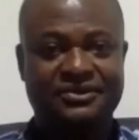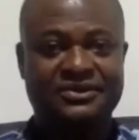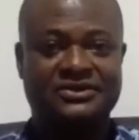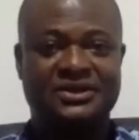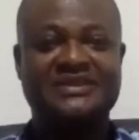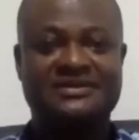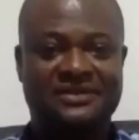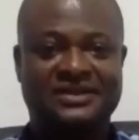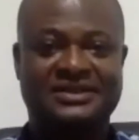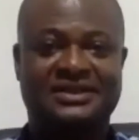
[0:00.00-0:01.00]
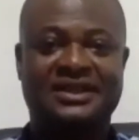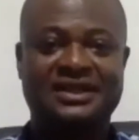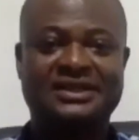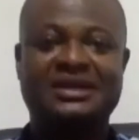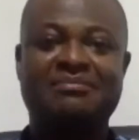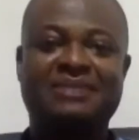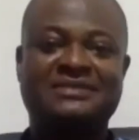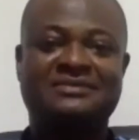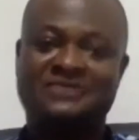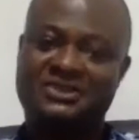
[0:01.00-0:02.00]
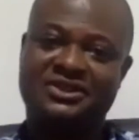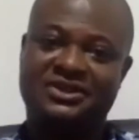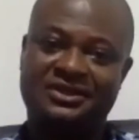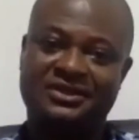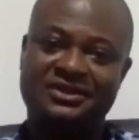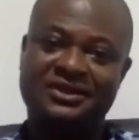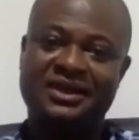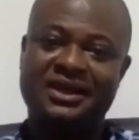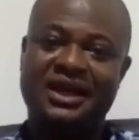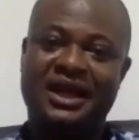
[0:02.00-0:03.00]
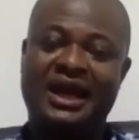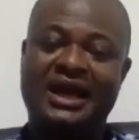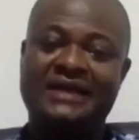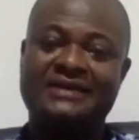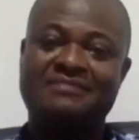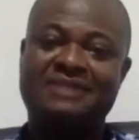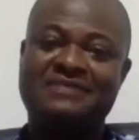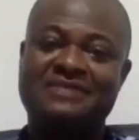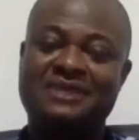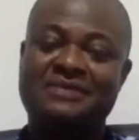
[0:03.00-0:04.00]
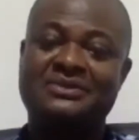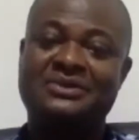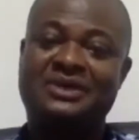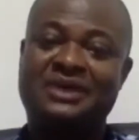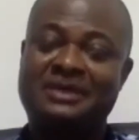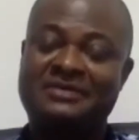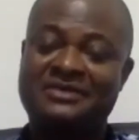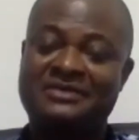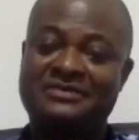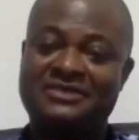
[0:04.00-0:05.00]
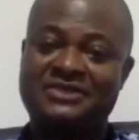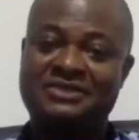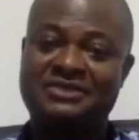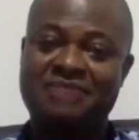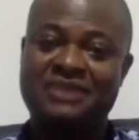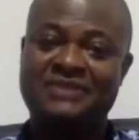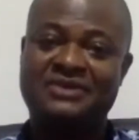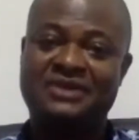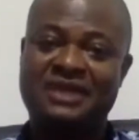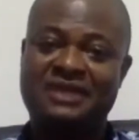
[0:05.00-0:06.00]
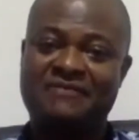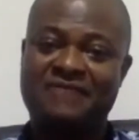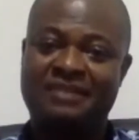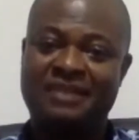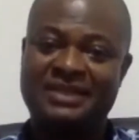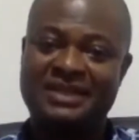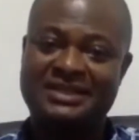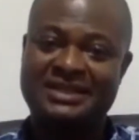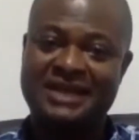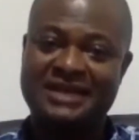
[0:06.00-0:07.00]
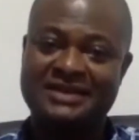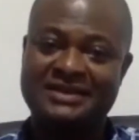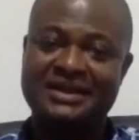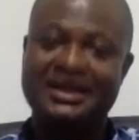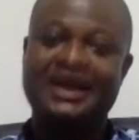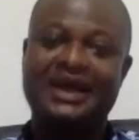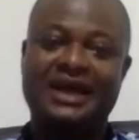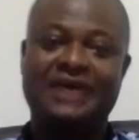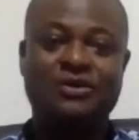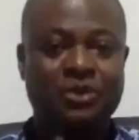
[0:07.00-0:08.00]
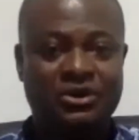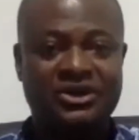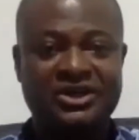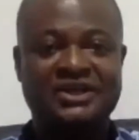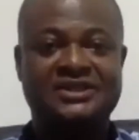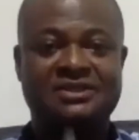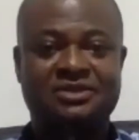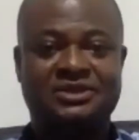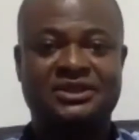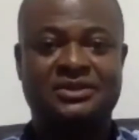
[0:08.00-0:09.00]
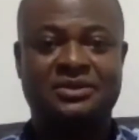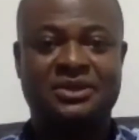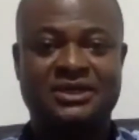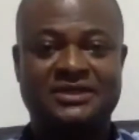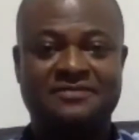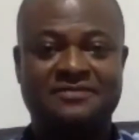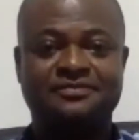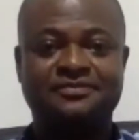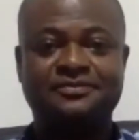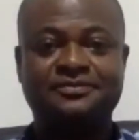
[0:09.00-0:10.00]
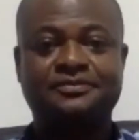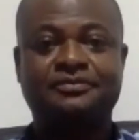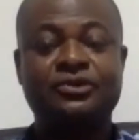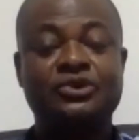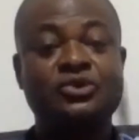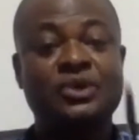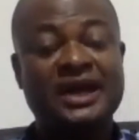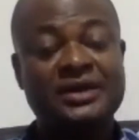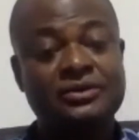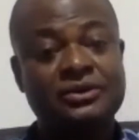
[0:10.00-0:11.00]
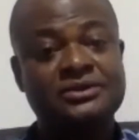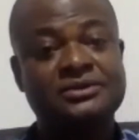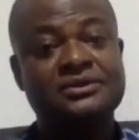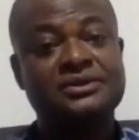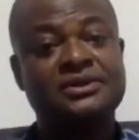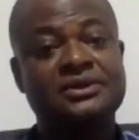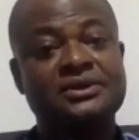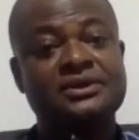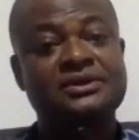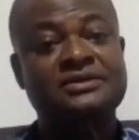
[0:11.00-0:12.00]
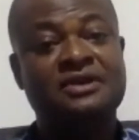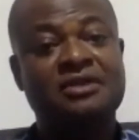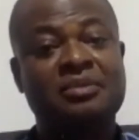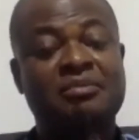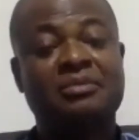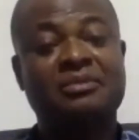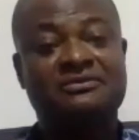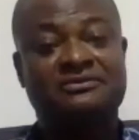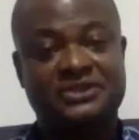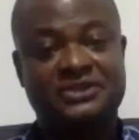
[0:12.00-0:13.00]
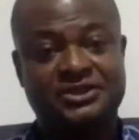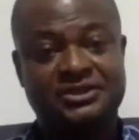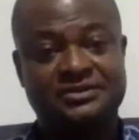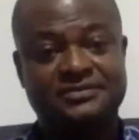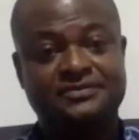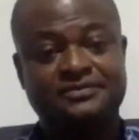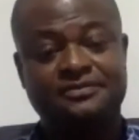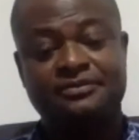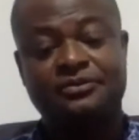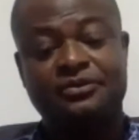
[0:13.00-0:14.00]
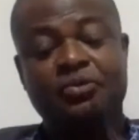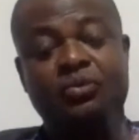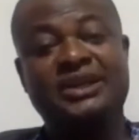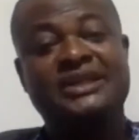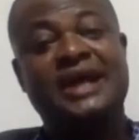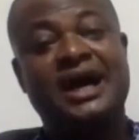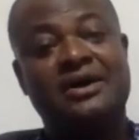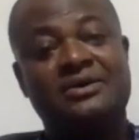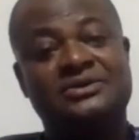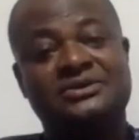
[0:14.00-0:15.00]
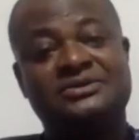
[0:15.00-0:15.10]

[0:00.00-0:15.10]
So that's the first thing. A leader must be visionary and must be able to craft a vision based on an environmental scan and co-creation with stakeholders. You cannot develop a proper vision without